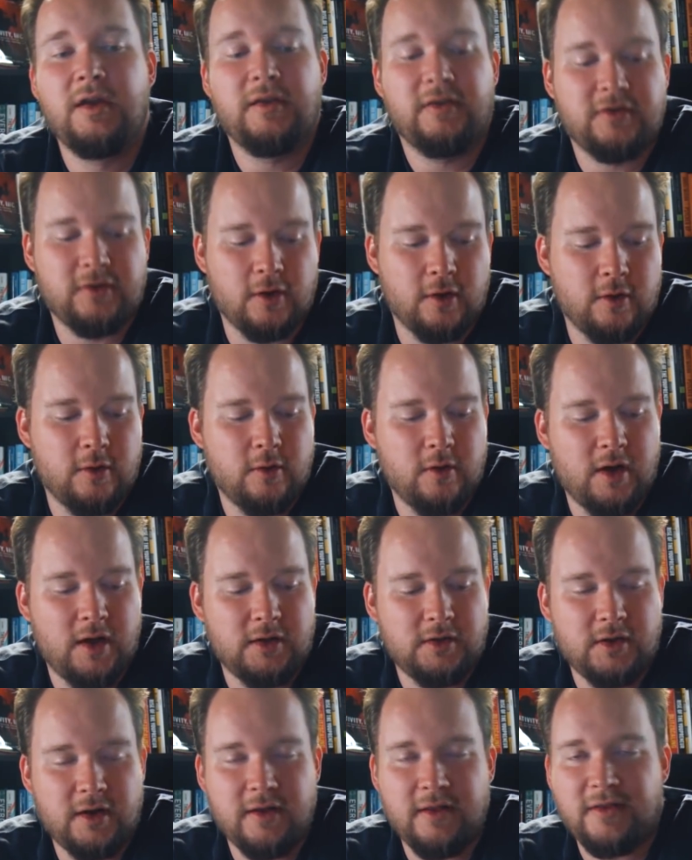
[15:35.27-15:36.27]
So a
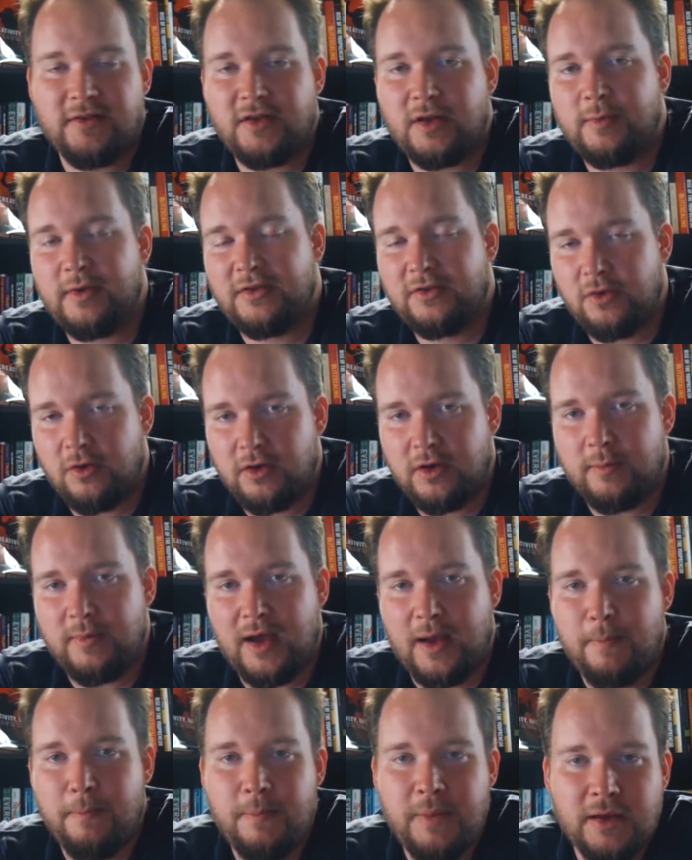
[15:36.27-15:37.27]
lot of the time I talk
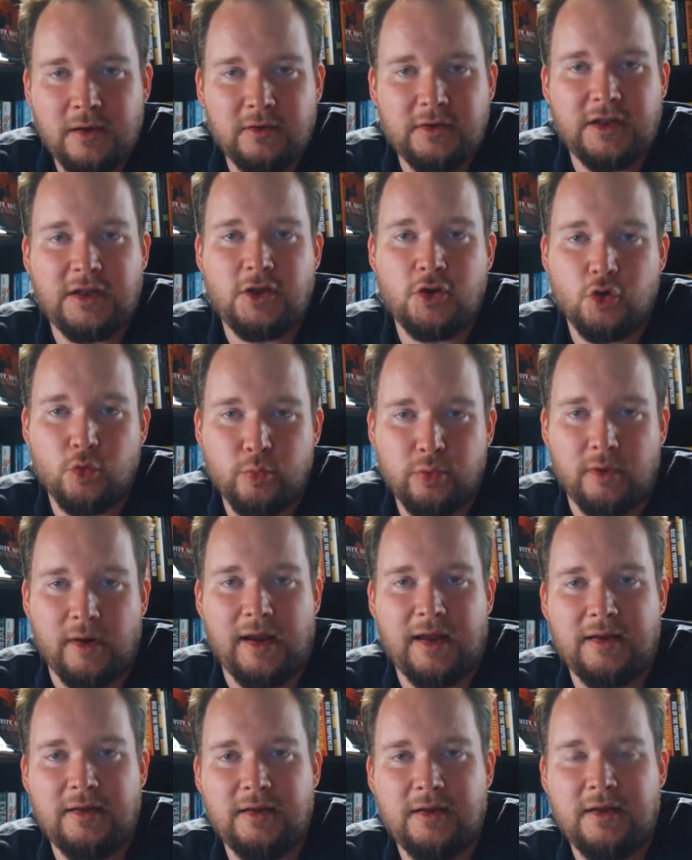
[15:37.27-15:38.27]
about building your
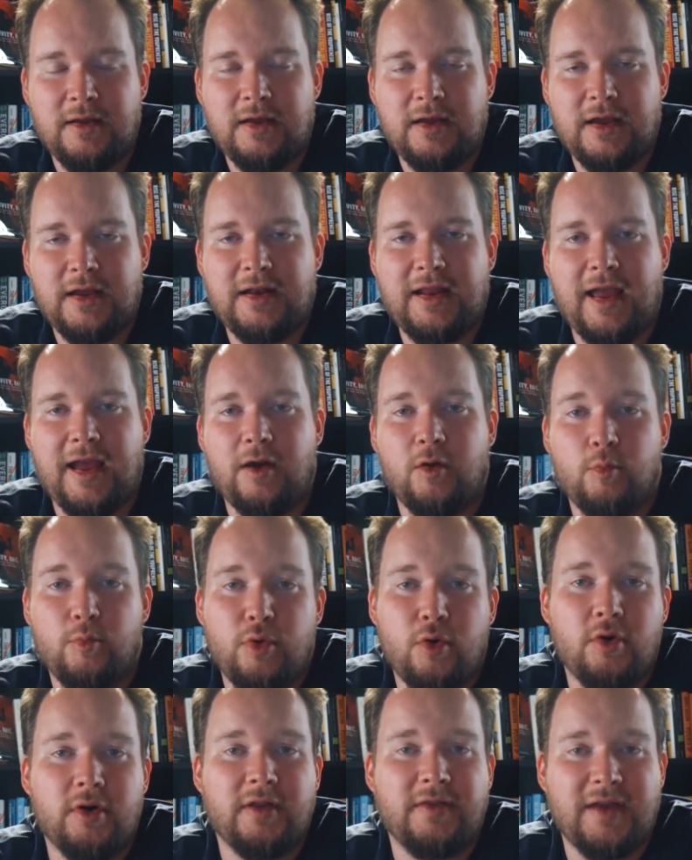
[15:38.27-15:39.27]
brand and how
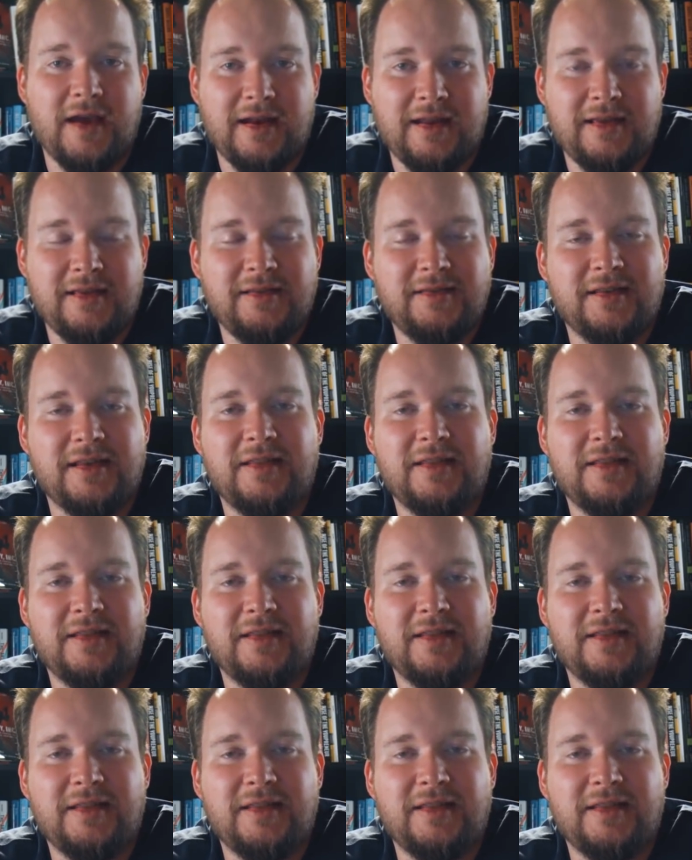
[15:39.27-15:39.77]
important that is.